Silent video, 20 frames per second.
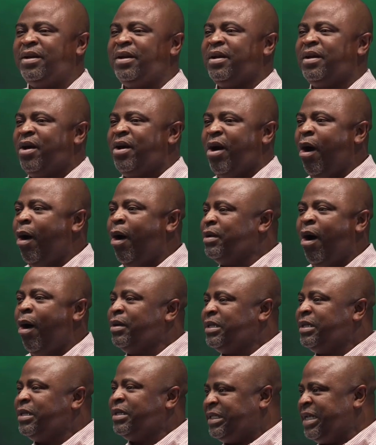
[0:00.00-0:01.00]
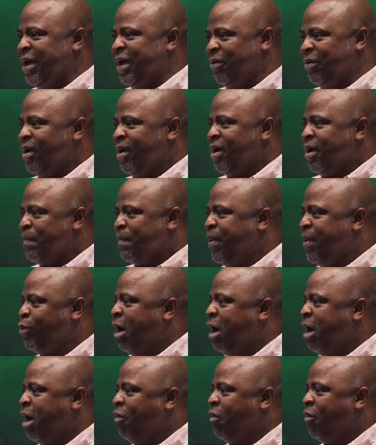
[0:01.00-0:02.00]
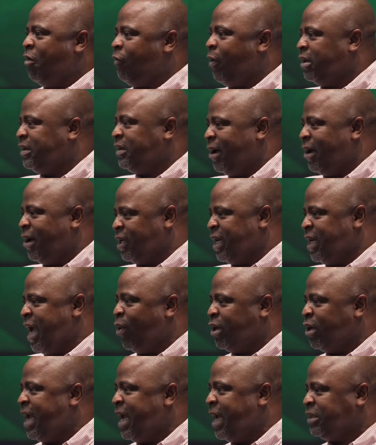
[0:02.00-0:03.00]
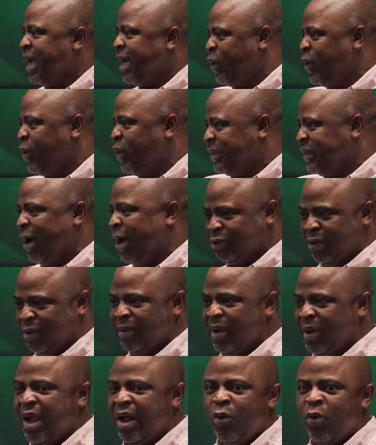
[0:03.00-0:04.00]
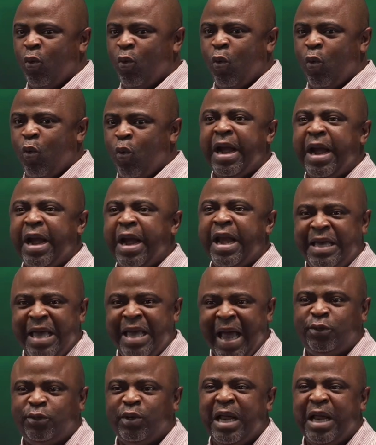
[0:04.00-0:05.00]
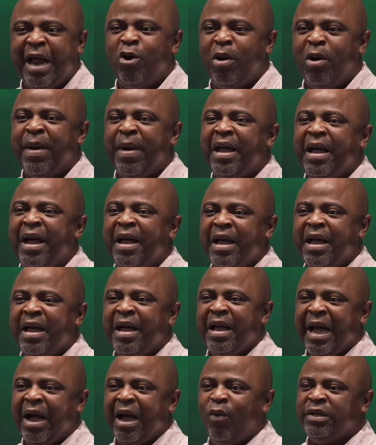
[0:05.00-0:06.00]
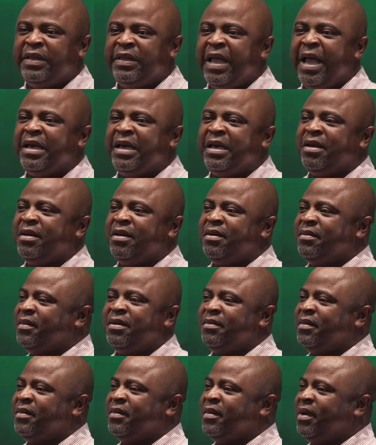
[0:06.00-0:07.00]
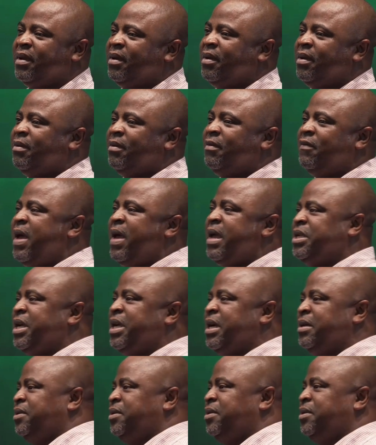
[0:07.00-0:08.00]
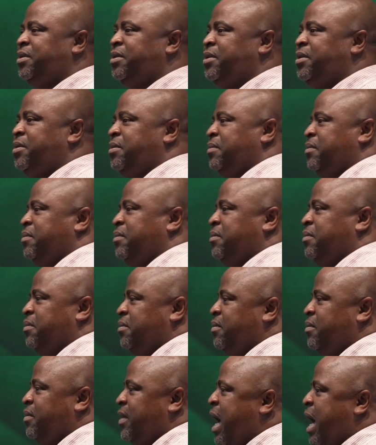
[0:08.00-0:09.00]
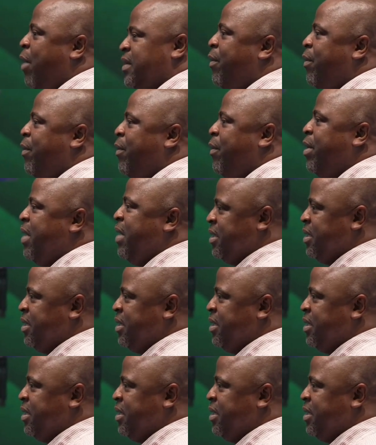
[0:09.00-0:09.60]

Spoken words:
Until maybe you are 4,000, I must get to 8,000. When it gets to that number, I will take vengeance. Our revenge.